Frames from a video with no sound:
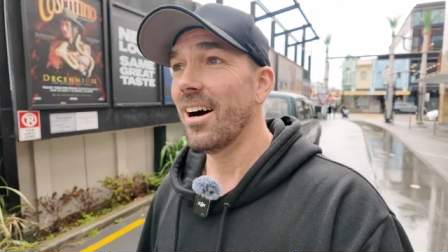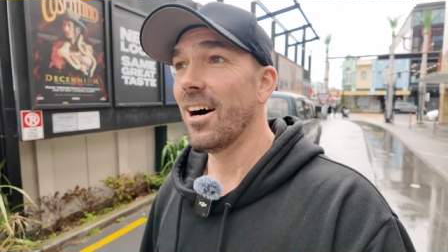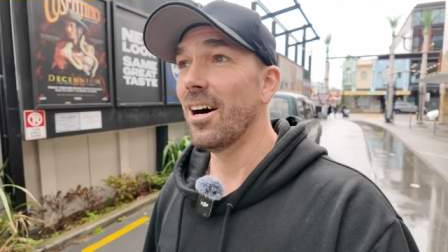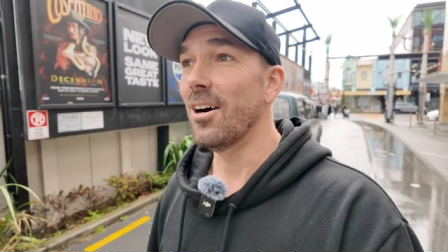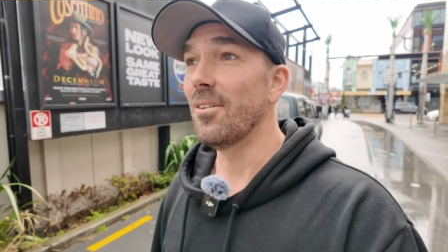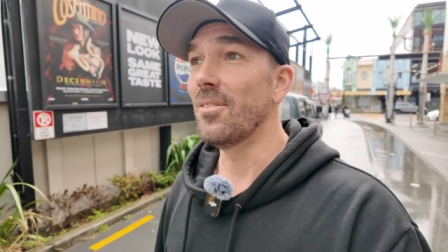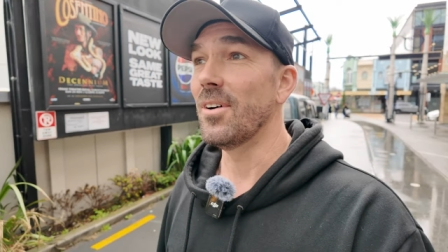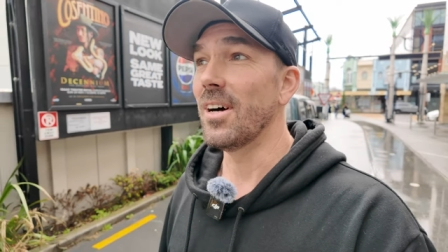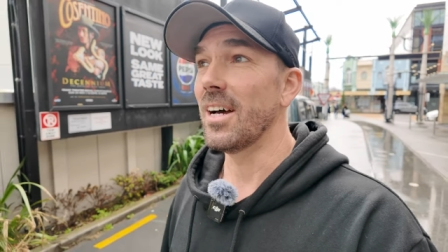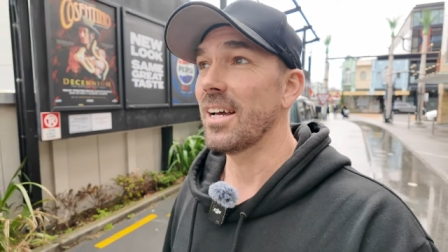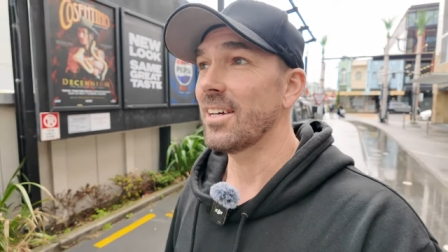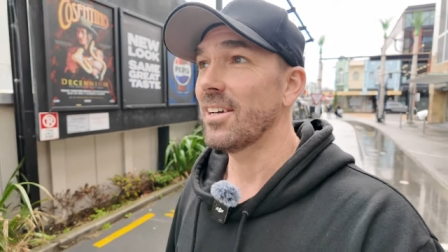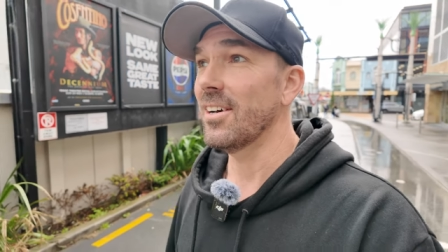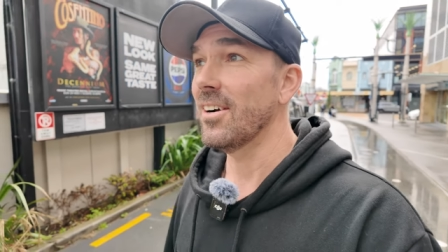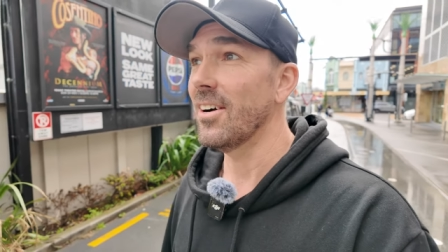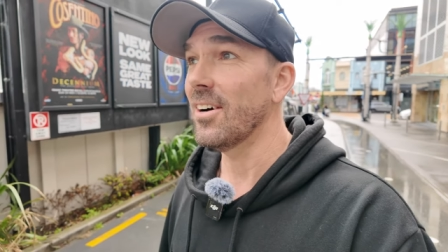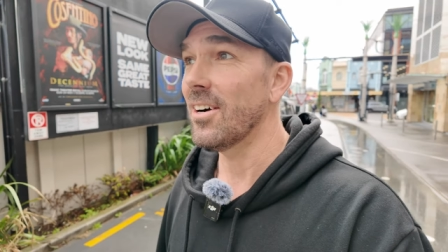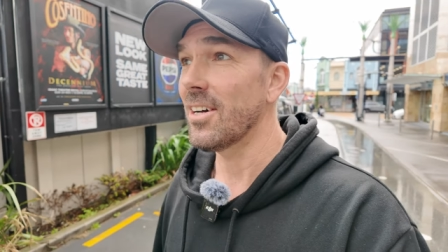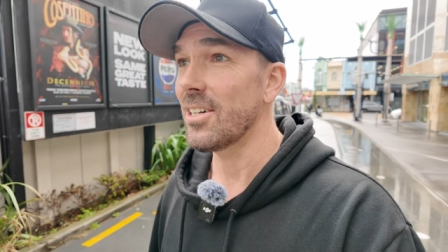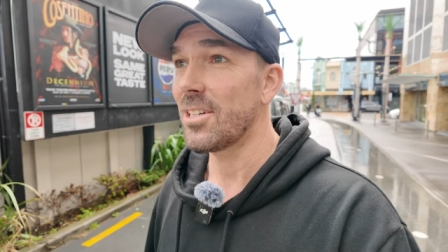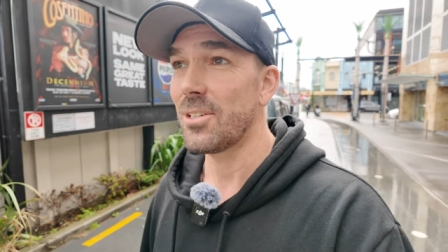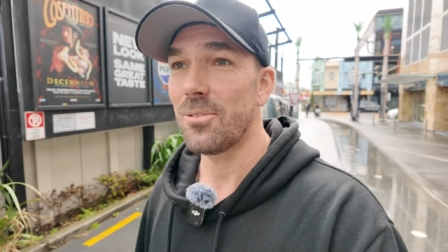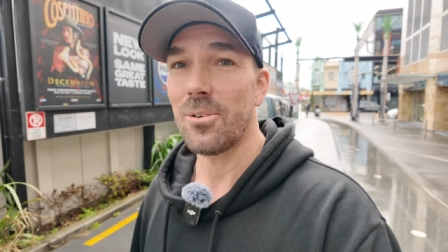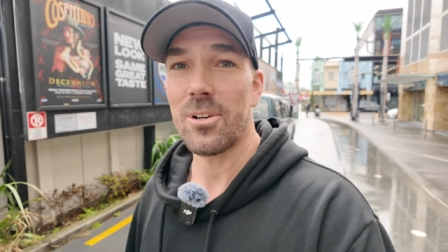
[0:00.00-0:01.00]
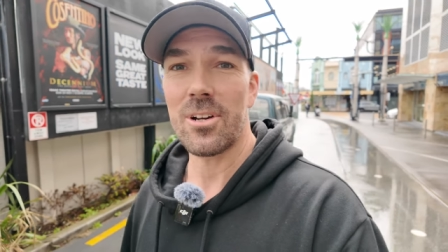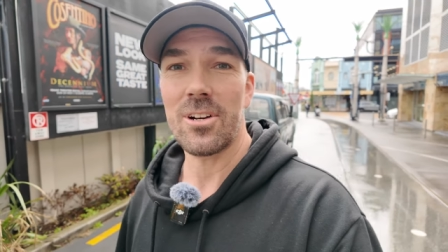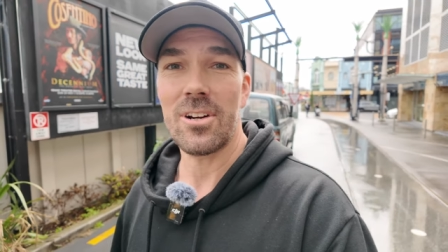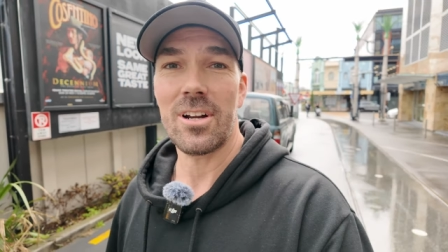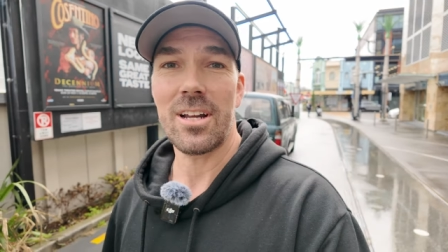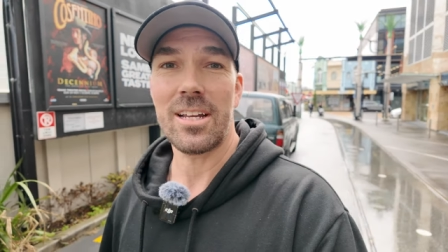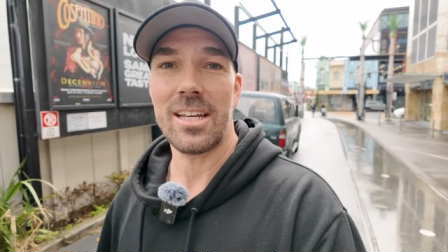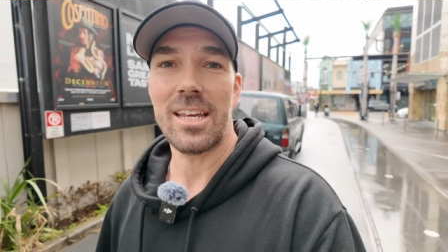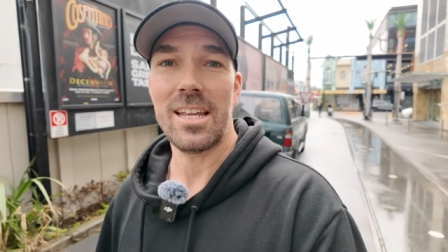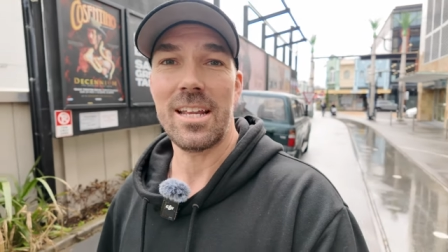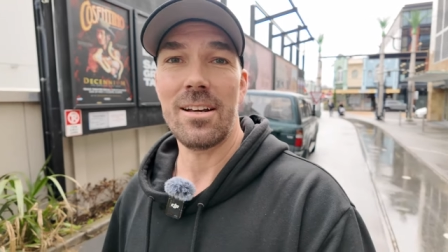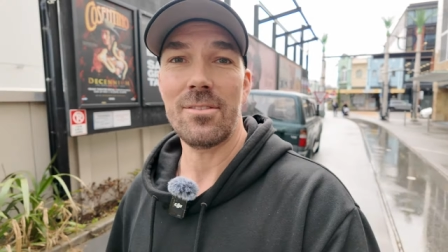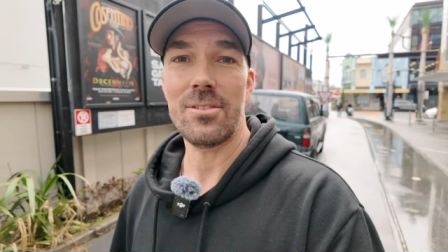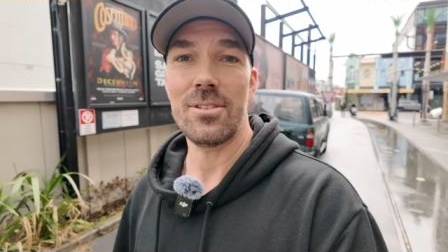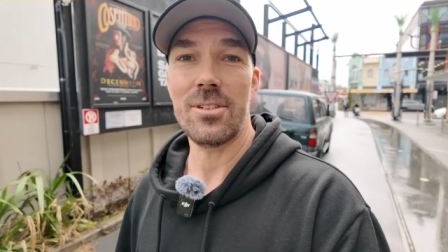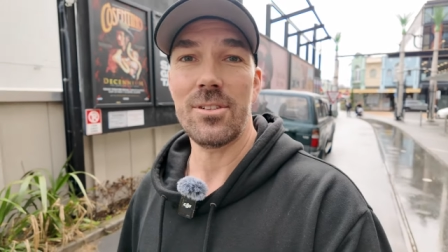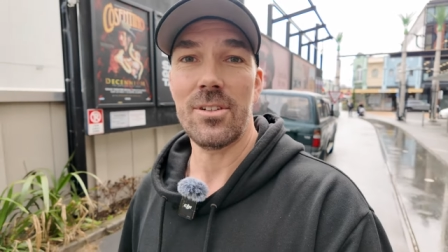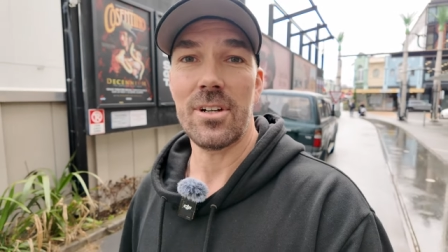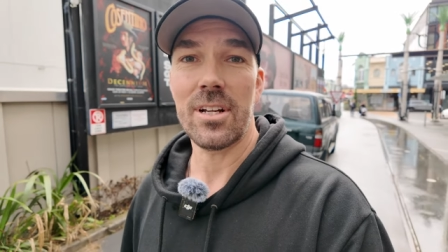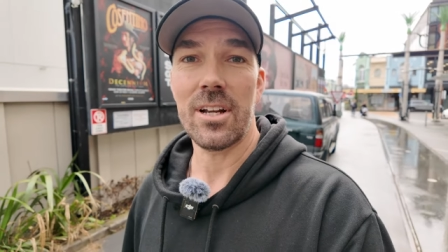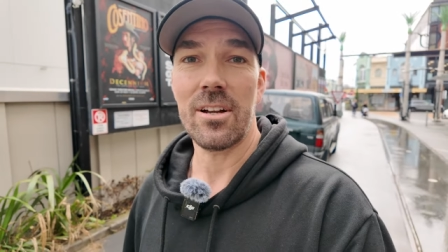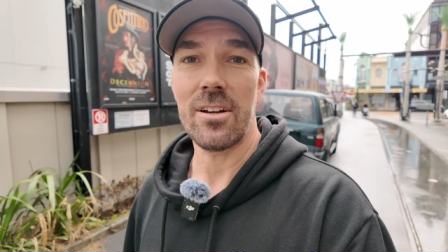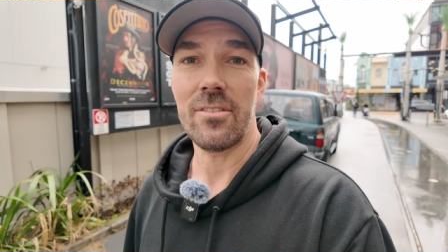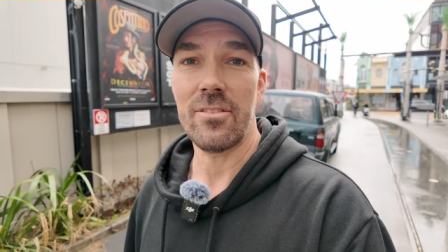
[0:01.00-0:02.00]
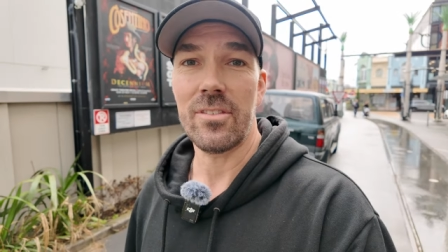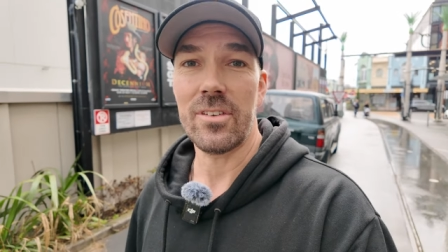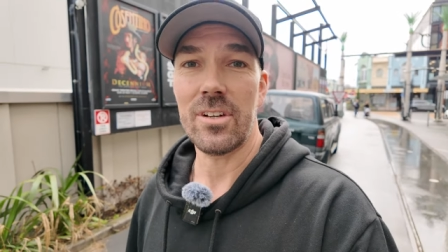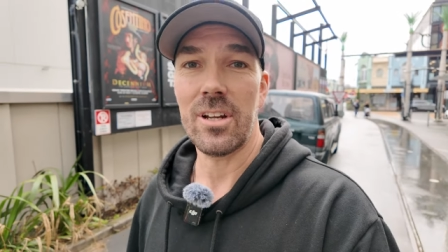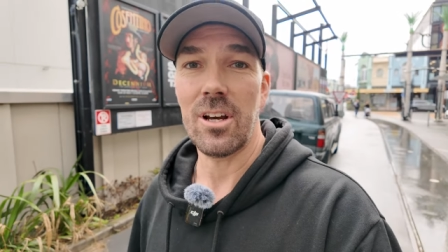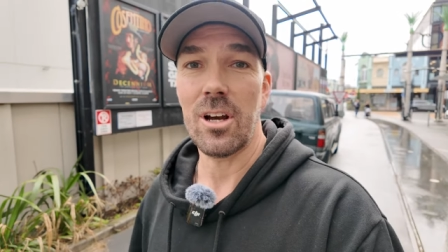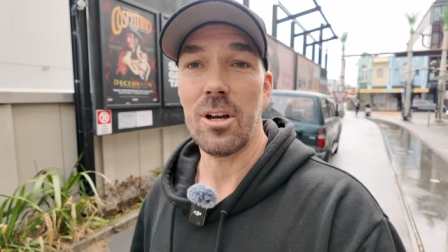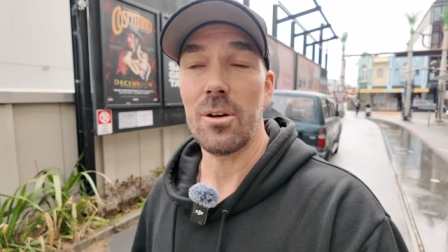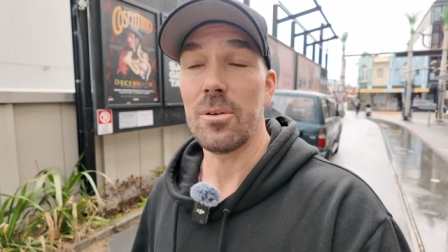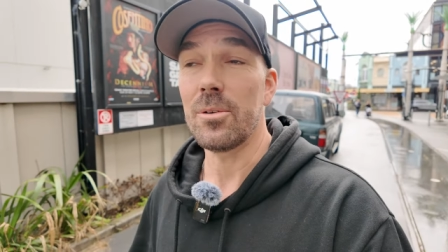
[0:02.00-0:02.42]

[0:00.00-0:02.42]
Oh my gosh, what did I get up to? I don't even know.